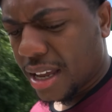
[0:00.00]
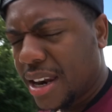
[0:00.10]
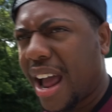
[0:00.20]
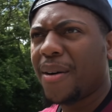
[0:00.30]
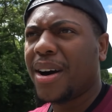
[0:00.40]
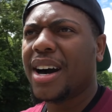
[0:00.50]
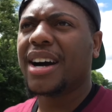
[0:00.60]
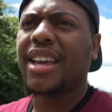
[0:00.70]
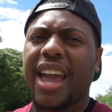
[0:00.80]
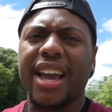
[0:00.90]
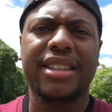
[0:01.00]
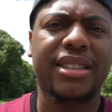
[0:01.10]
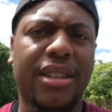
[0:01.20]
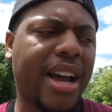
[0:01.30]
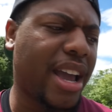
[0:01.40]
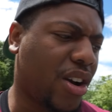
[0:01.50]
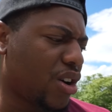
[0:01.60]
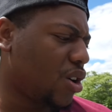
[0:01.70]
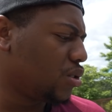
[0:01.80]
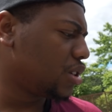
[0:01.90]
Now, yeah, so I ain't
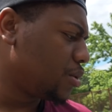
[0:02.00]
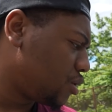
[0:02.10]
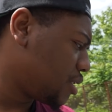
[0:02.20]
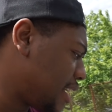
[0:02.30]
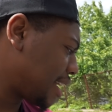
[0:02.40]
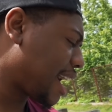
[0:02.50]
gonna hold it with you guys.